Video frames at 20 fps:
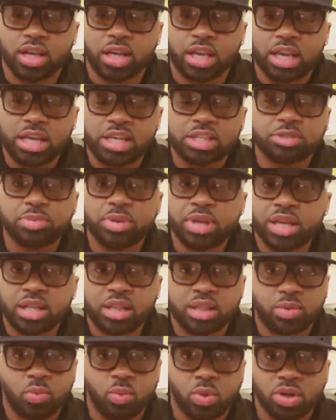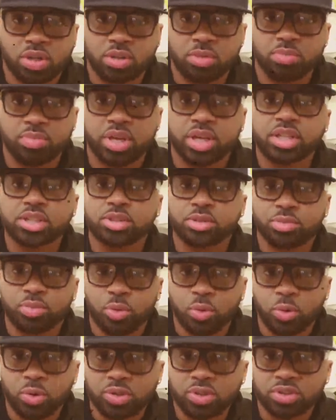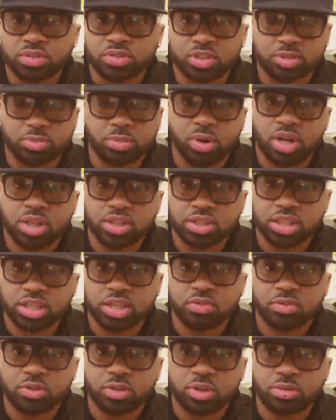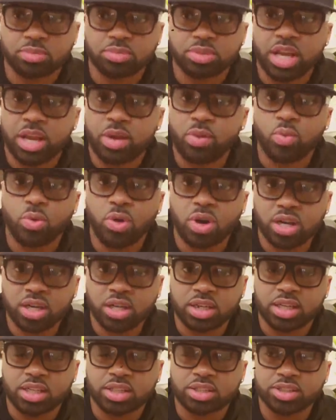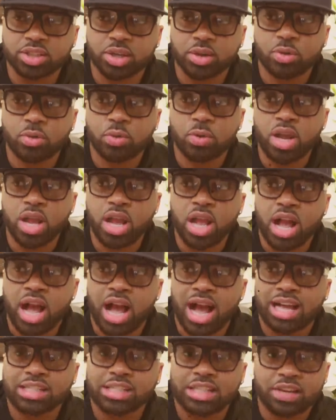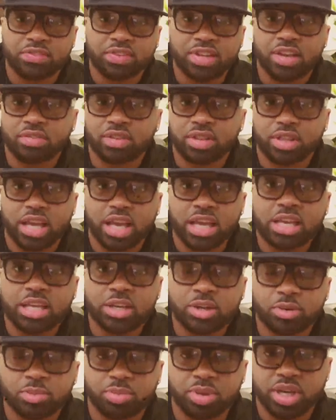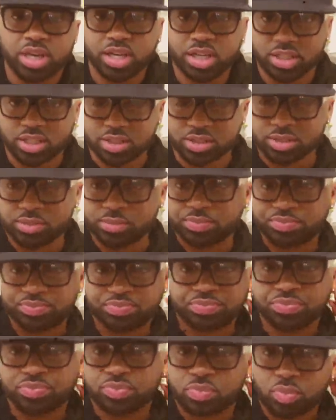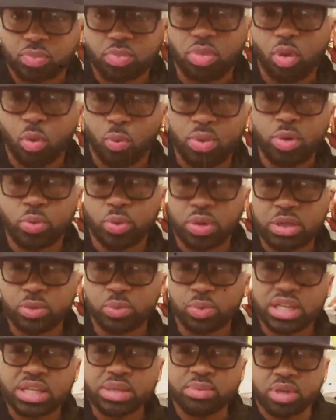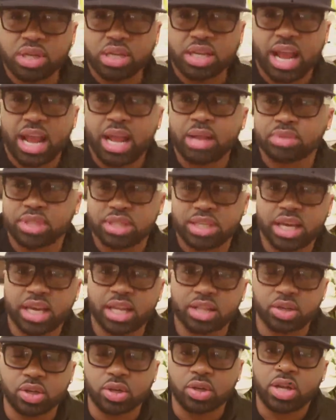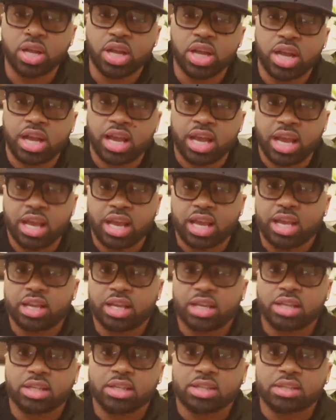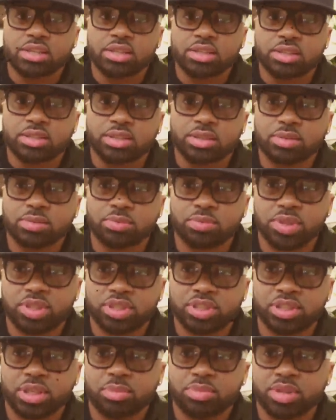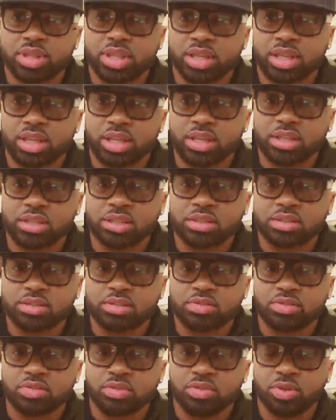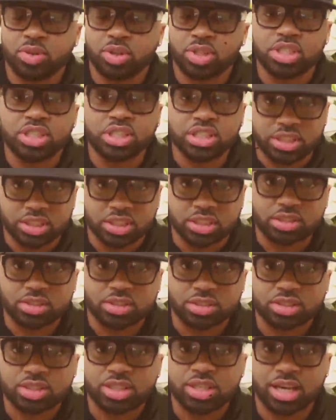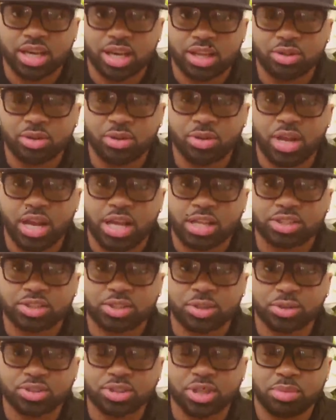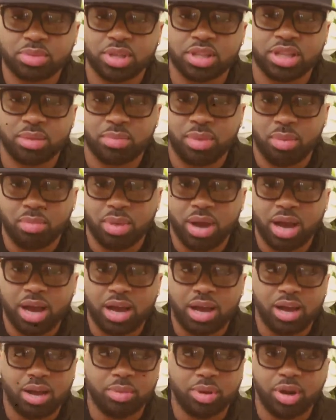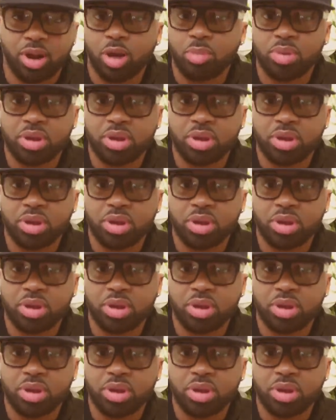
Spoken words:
he's been one of the biggest supporters of this project from day one. And so I definitely have to thank him because we really came together and put something good together, and so something that my mom and our